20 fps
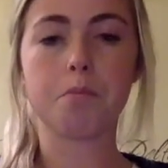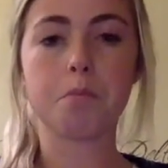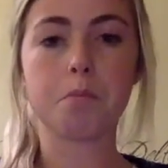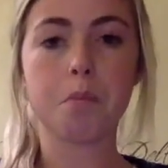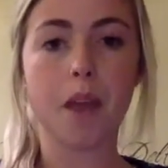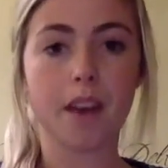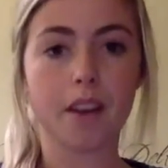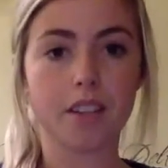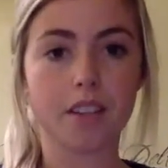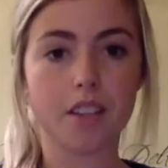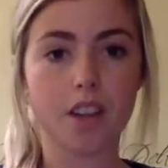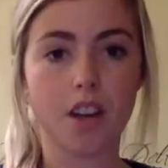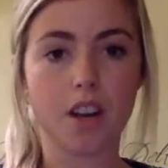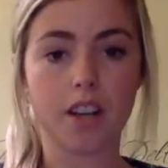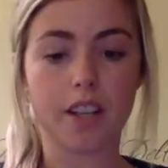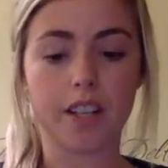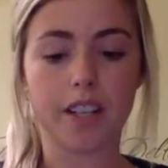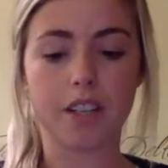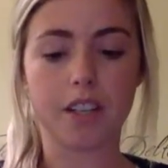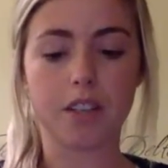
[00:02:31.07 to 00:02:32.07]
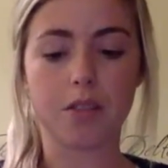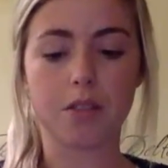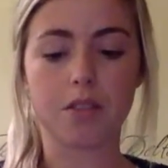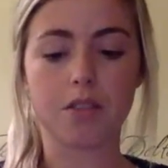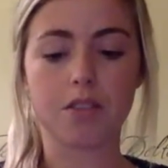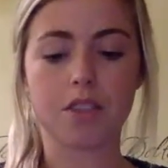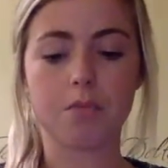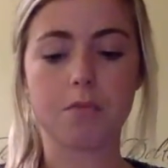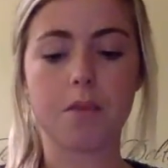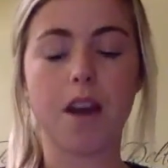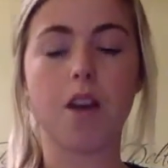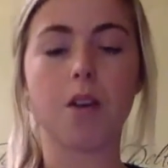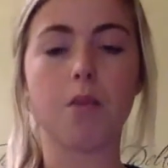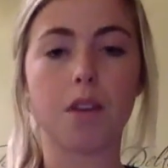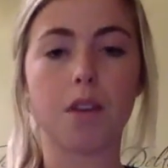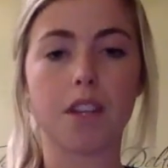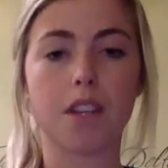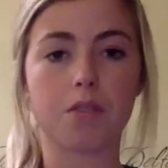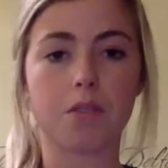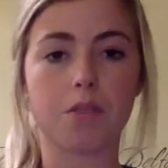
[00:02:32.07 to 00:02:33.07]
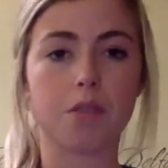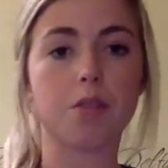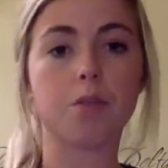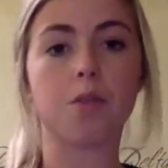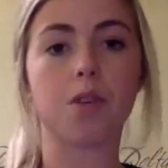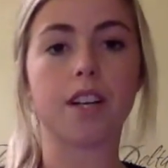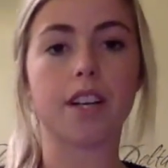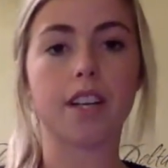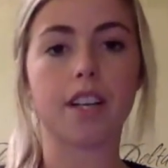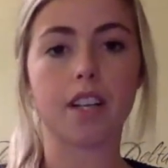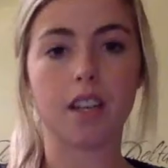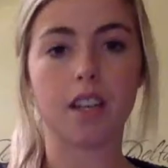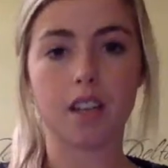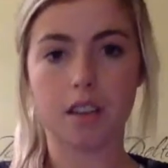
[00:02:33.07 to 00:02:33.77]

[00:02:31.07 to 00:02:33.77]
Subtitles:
pair the target smell with the reward,